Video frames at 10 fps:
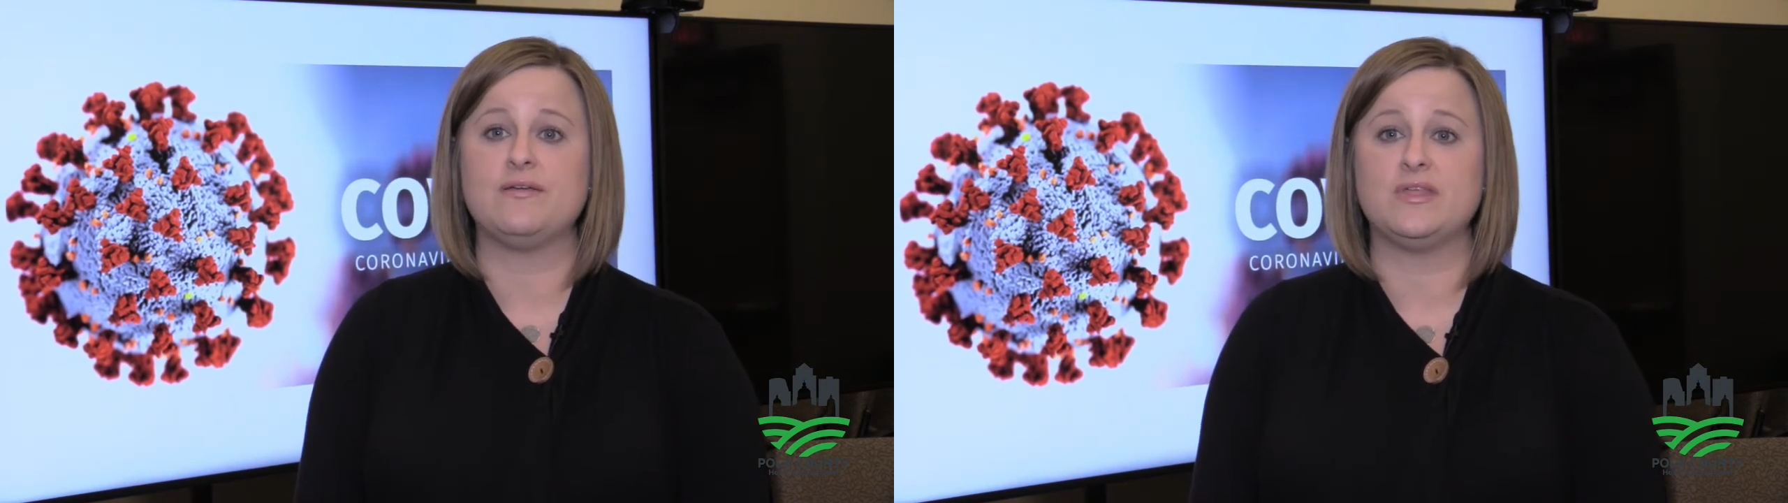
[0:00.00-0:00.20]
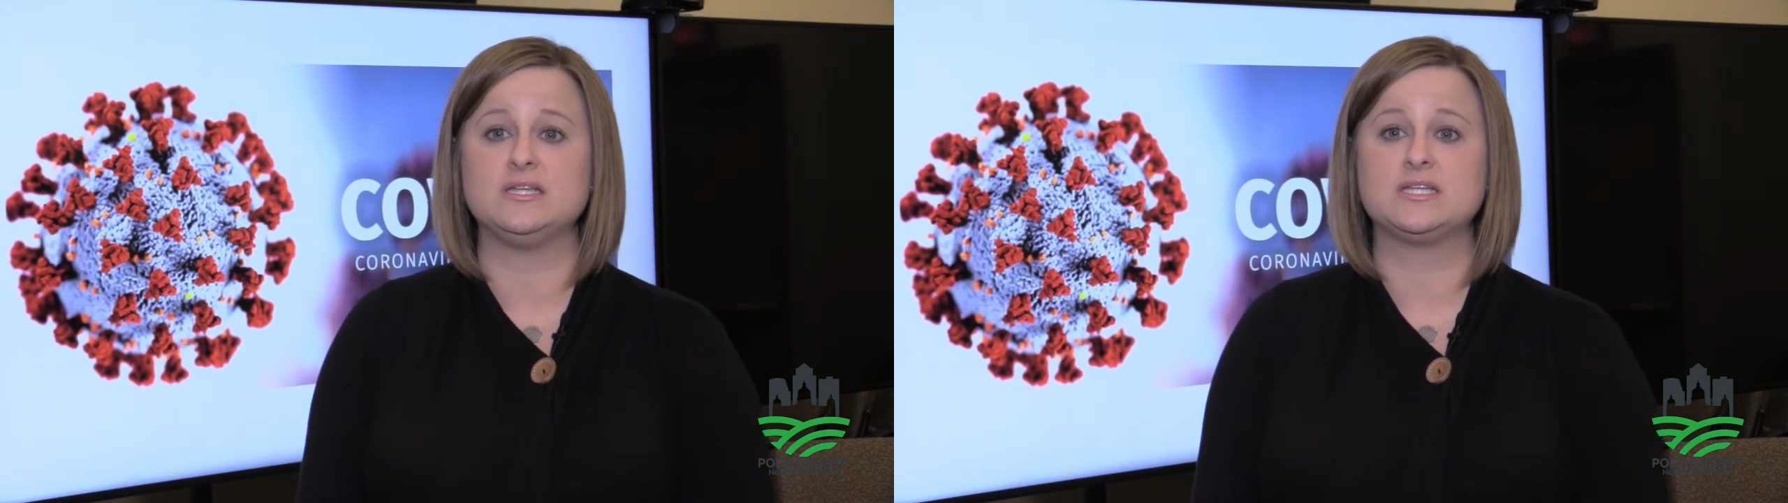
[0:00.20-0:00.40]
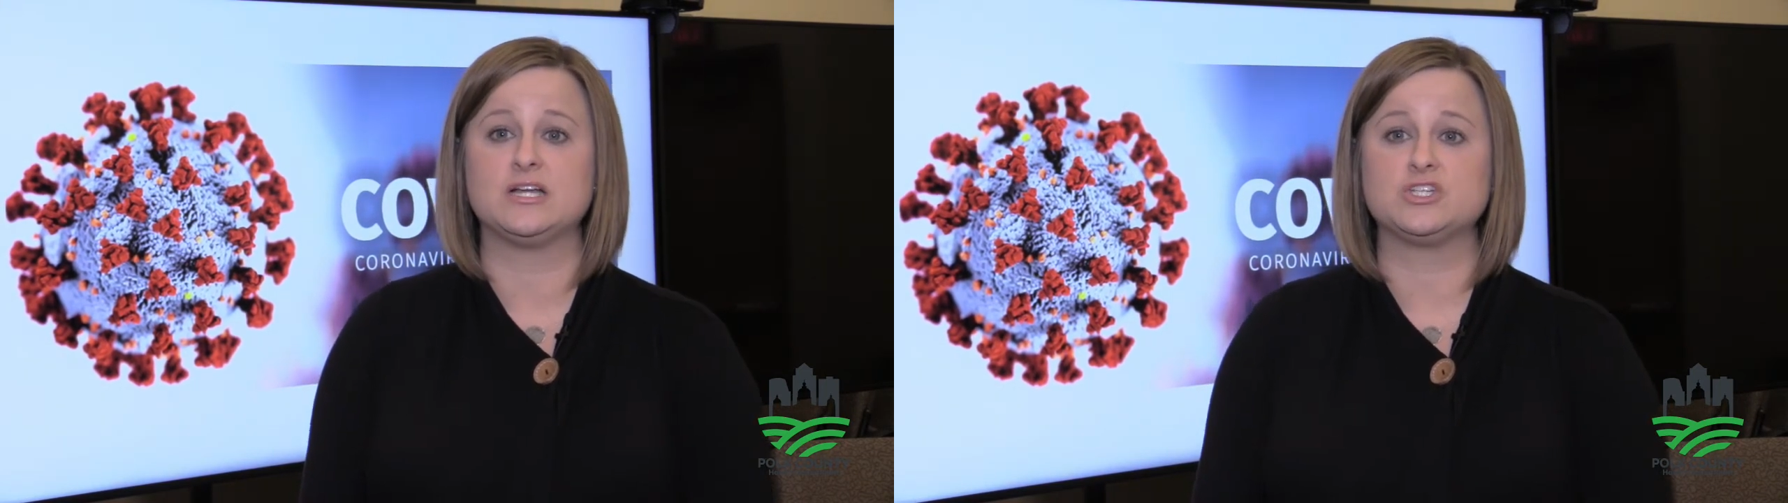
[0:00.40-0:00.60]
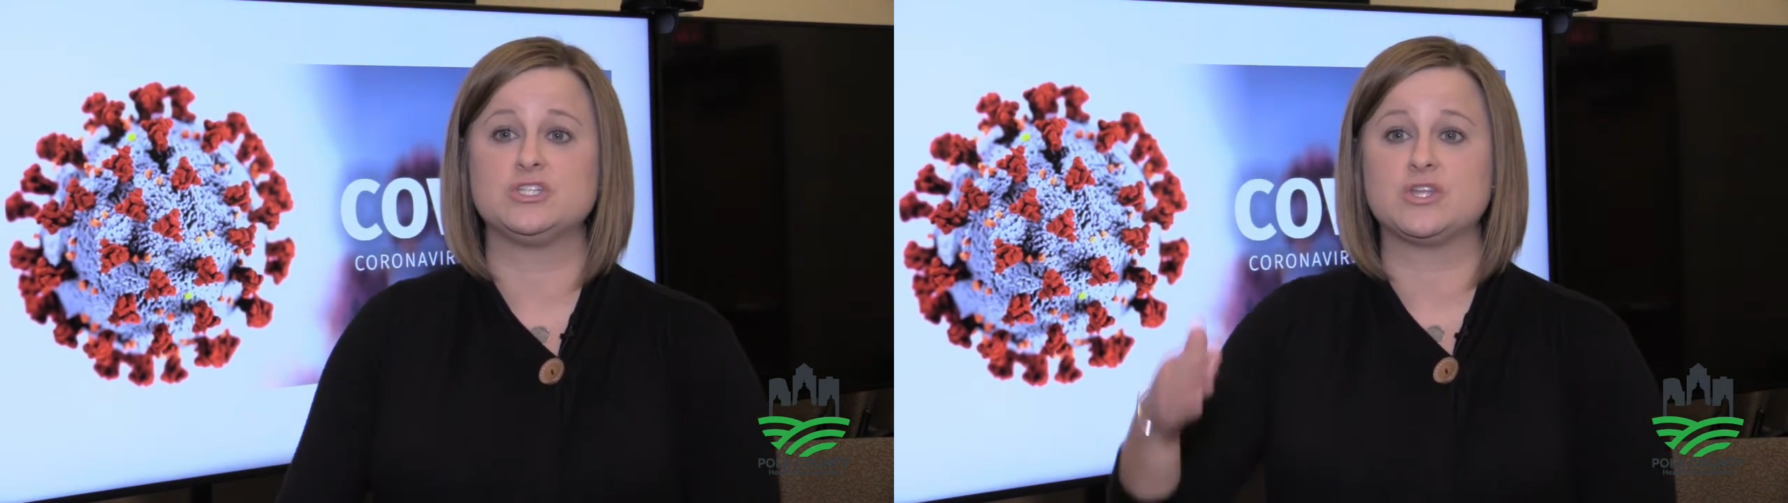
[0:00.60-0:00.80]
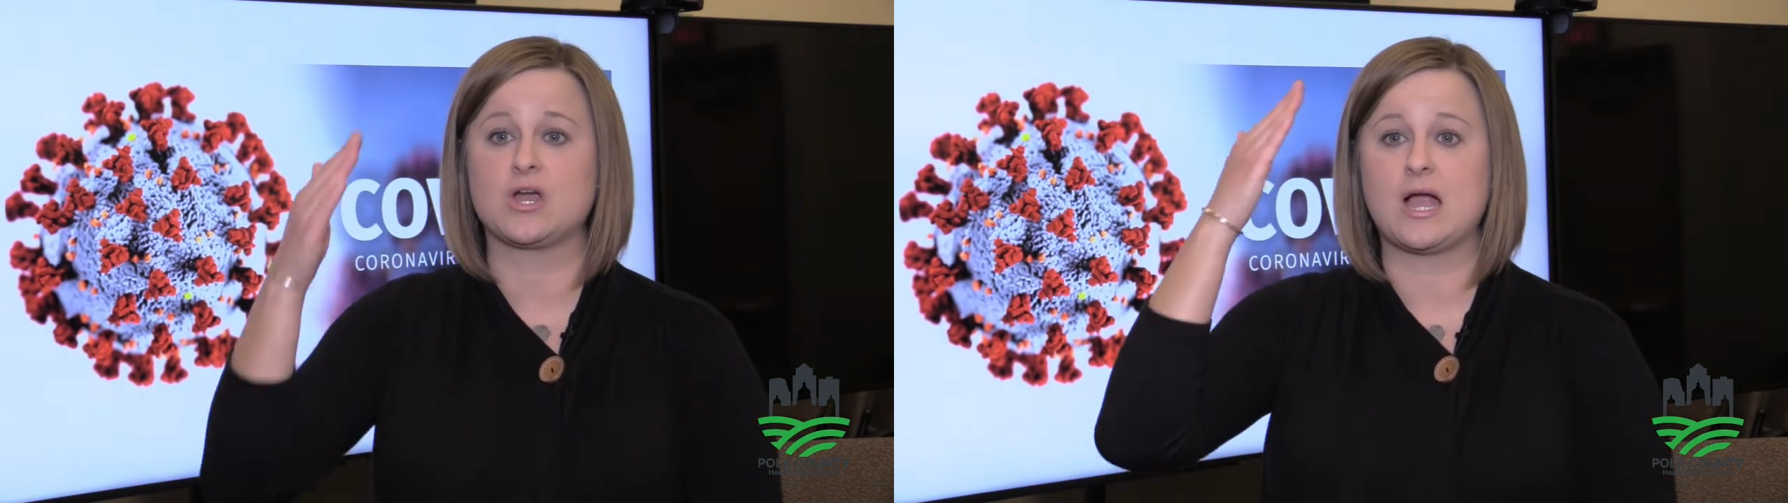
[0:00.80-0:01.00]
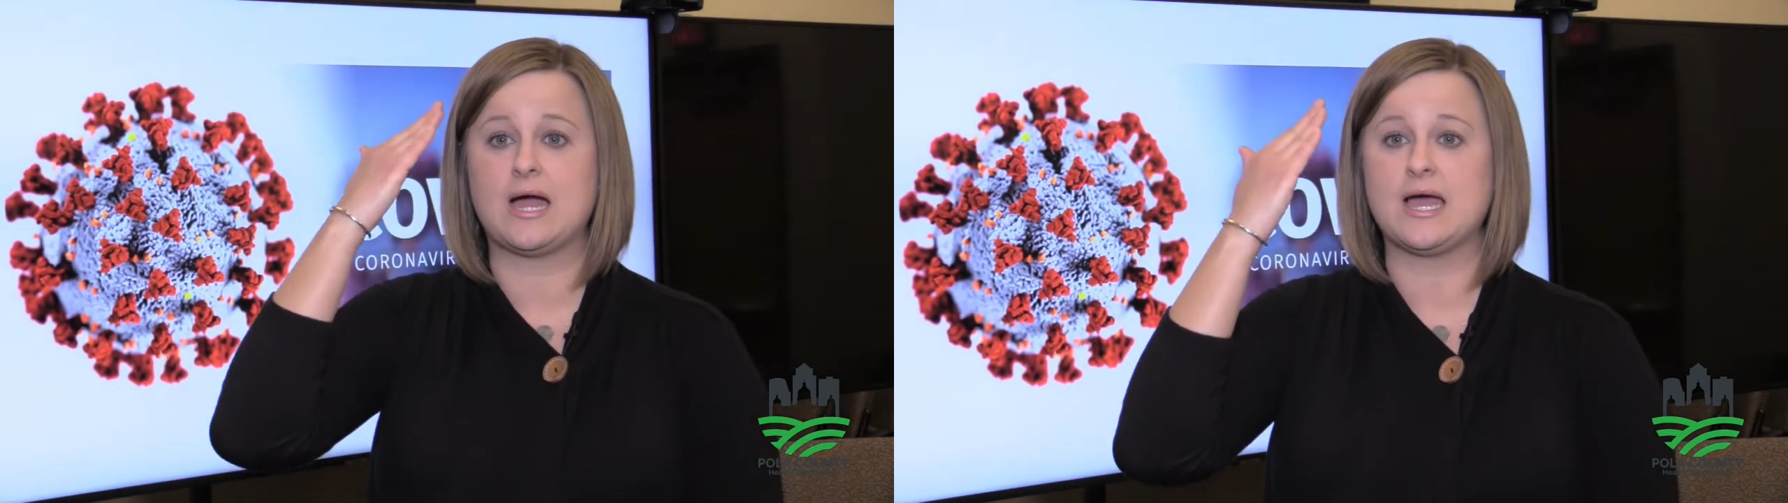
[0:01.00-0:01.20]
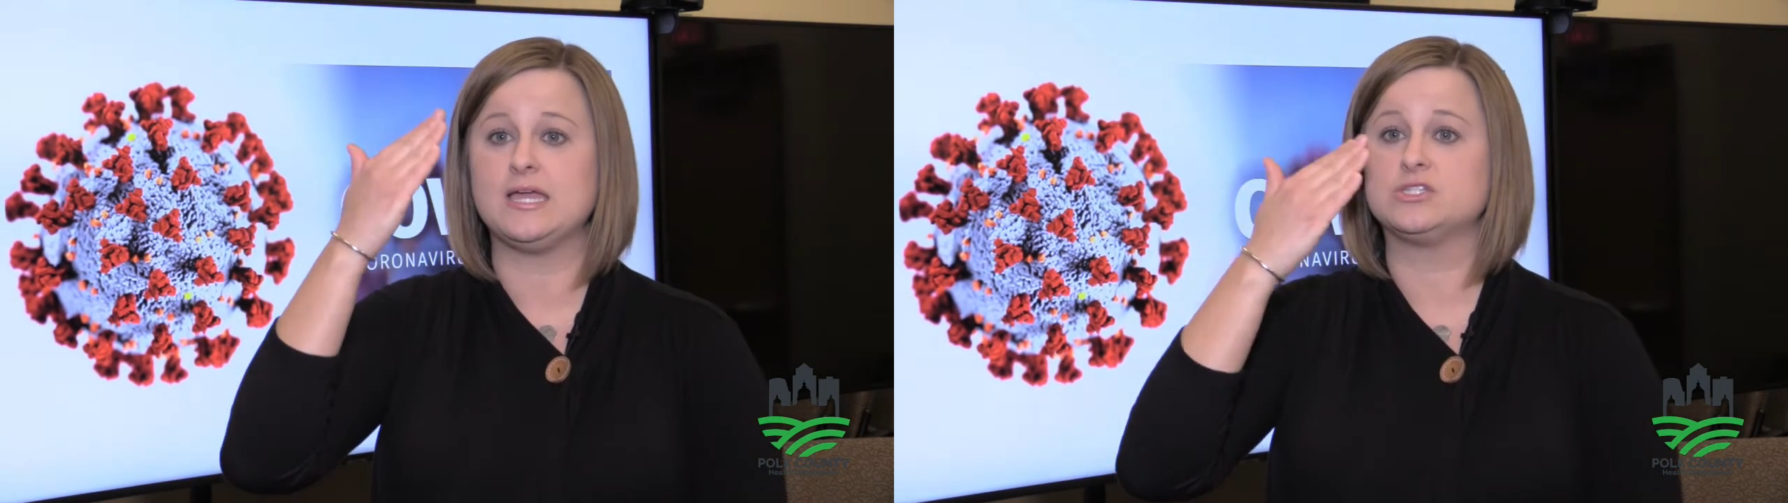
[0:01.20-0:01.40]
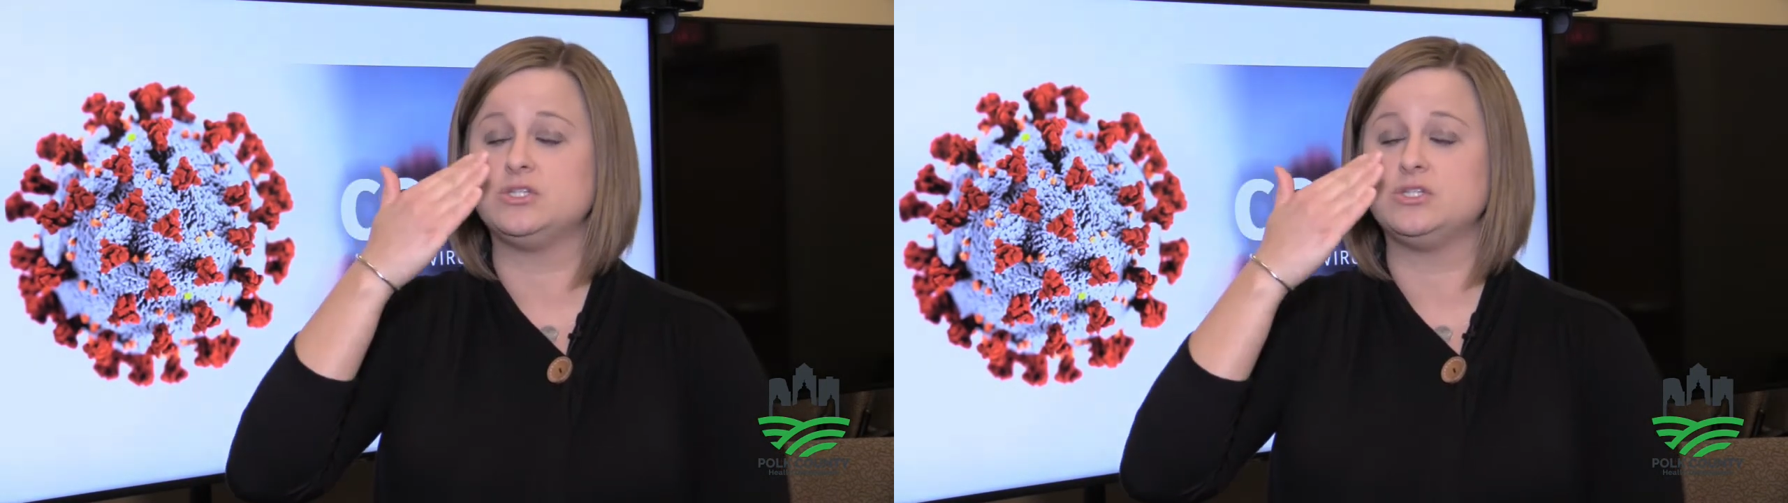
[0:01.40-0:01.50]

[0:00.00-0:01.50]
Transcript: and then touches their eyes,